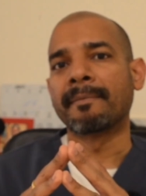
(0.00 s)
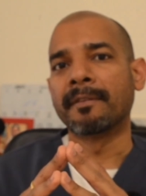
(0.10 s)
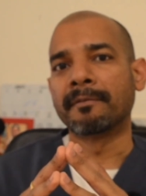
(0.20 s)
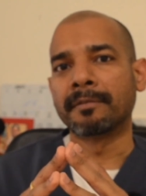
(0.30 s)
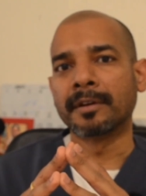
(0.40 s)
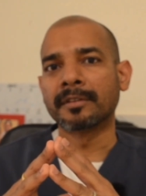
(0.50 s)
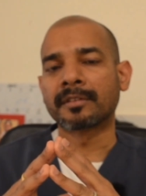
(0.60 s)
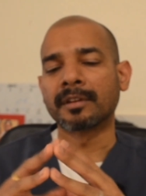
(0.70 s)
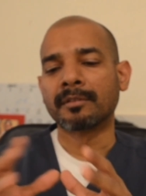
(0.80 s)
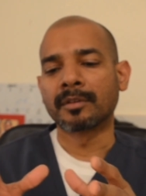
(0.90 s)
The first
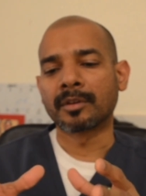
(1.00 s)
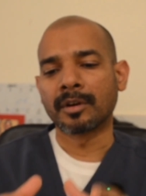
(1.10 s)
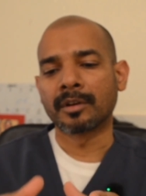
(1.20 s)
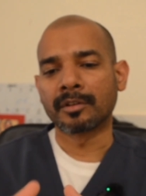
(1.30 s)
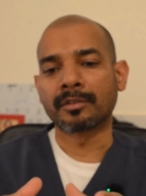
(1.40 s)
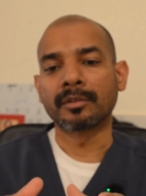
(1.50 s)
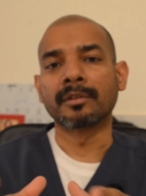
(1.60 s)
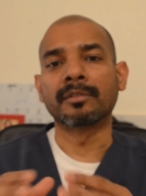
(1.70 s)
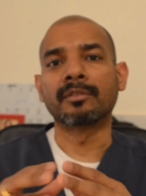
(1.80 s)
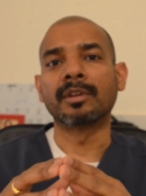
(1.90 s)
and cornerstone
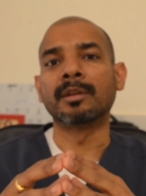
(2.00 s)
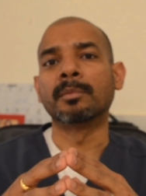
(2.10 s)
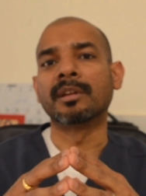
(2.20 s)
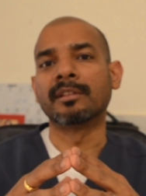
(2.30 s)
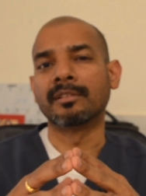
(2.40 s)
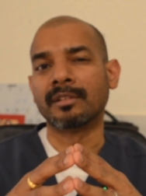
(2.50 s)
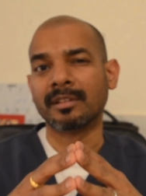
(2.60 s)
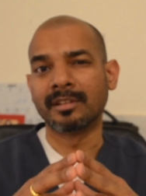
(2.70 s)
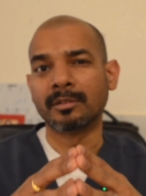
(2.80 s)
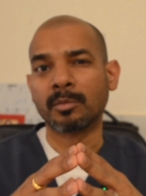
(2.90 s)
of the treatment is
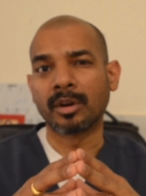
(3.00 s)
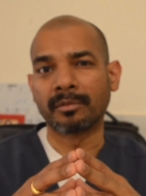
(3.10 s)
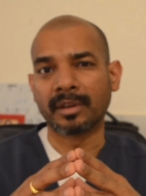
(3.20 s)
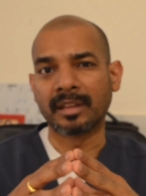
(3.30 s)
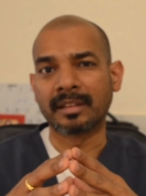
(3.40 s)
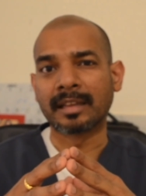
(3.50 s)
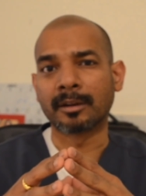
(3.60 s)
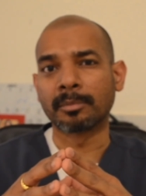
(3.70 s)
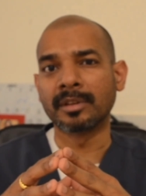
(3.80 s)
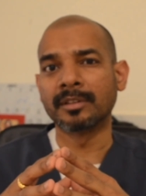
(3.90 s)
disease modifying
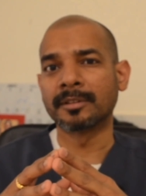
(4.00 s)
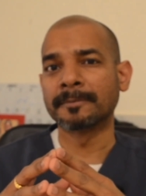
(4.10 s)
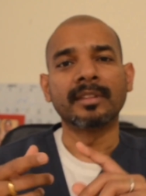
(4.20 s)
therapies.